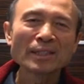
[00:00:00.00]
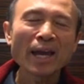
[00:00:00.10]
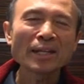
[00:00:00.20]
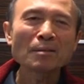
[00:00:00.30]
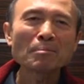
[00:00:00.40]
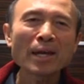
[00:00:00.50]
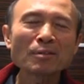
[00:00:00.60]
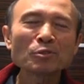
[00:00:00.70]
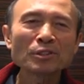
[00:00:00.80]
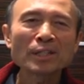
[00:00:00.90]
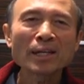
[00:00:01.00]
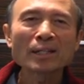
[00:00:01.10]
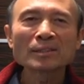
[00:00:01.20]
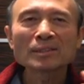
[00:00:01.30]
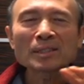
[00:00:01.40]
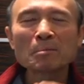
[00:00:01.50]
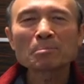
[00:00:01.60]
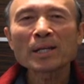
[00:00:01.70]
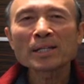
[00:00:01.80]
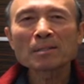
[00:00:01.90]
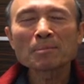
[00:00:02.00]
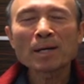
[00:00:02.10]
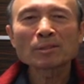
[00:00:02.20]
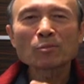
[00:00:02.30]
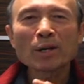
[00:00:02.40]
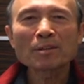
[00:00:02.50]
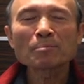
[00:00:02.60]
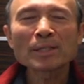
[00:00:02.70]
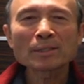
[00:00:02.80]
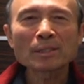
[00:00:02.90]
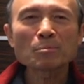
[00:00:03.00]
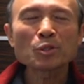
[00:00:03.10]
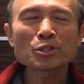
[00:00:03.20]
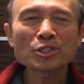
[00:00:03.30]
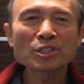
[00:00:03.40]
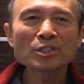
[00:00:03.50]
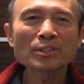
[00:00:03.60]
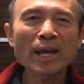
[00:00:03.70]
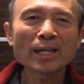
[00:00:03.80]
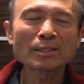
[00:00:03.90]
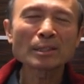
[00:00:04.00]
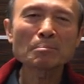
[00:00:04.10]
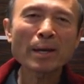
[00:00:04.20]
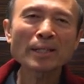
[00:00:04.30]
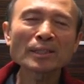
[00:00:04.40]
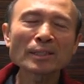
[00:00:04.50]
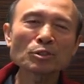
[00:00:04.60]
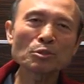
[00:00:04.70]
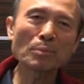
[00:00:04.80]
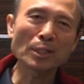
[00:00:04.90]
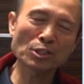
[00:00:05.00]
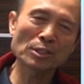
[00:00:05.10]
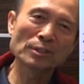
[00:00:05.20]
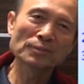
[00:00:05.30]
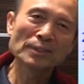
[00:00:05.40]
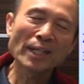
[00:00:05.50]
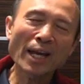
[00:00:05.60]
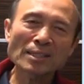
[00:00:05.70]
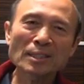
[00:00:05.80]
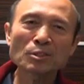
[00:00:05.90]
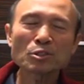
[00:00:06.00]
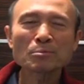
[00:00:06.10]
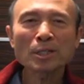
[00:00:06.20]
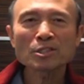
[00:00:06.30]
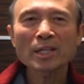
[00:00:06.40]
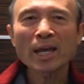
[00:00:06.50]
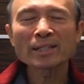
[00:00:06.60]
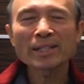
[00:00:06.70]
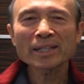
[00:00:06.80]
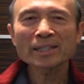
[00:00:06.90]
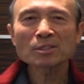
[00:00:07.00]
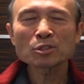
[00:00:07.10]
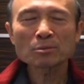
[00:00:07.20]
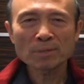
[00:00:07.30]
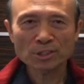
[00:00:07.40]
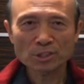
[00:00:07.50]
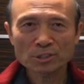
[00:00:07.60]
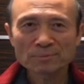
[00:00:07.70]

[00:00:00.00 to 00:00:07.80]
And the man would complain about the wife being emotional and demanding too much, asking too much and nagging too much.